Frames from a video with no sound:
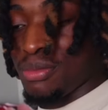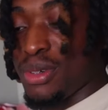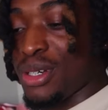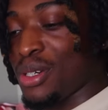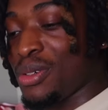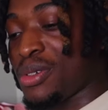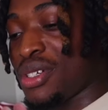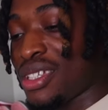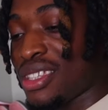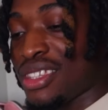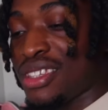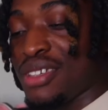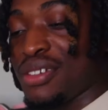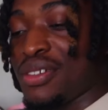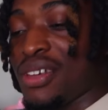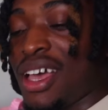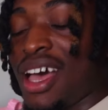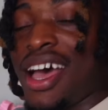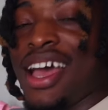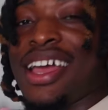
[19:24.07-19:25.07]
Bro, what
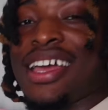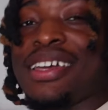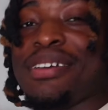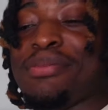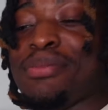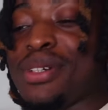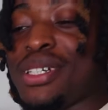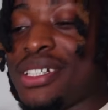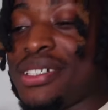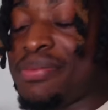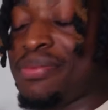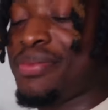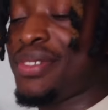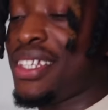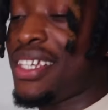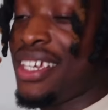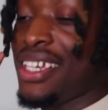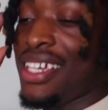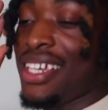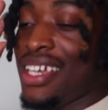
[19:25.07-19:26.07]
the? Alright, bro.
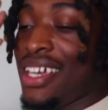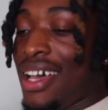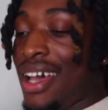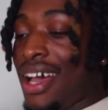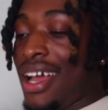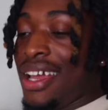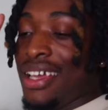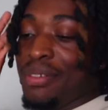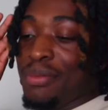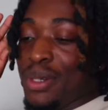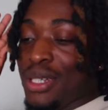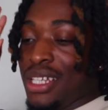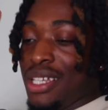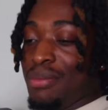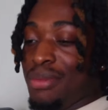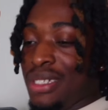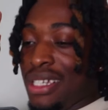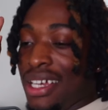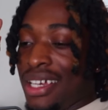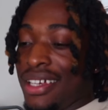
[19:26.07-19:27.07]
Alright, bro,
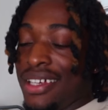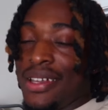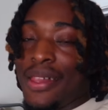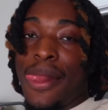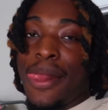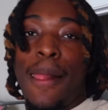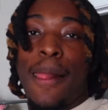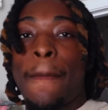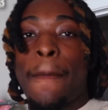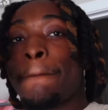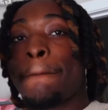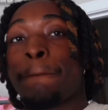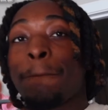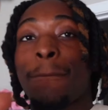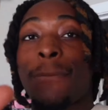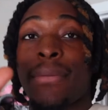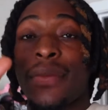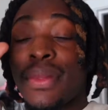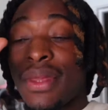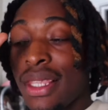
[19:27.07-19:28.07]
let me. Alright,
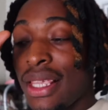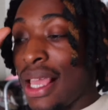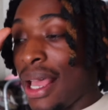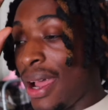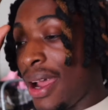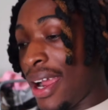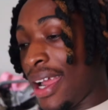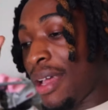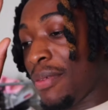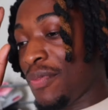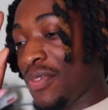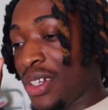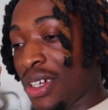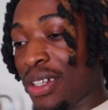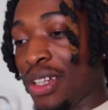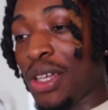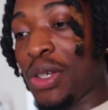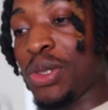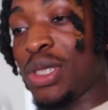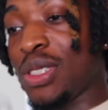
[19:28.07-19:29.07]
I'm finna
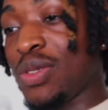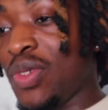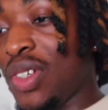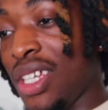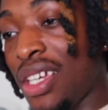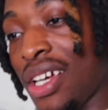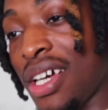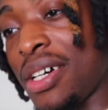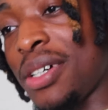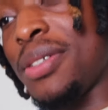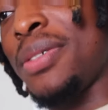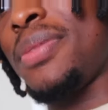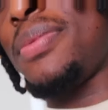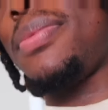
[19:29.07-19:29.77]
close this video out.